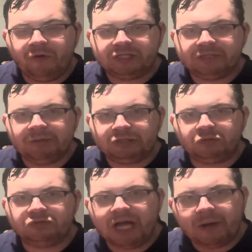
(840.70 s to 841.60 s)
a
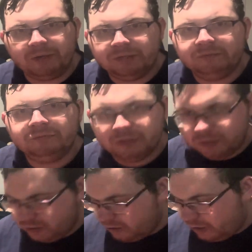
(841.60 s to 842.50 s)
symmetrical solid,
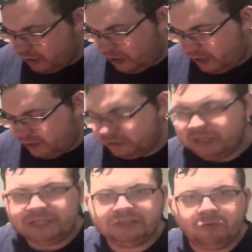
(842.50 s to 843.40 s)
and
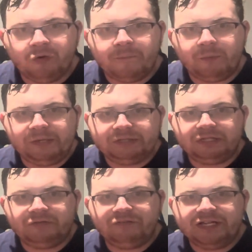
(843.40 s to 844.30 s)
that's a little bit weaker
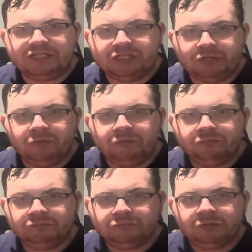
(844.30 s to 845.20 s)
than the Phase 2,
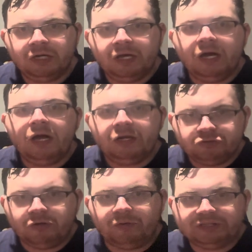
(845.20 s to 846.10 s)

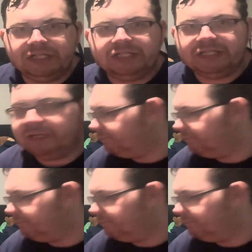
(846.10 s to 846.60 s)
Joe at TNT.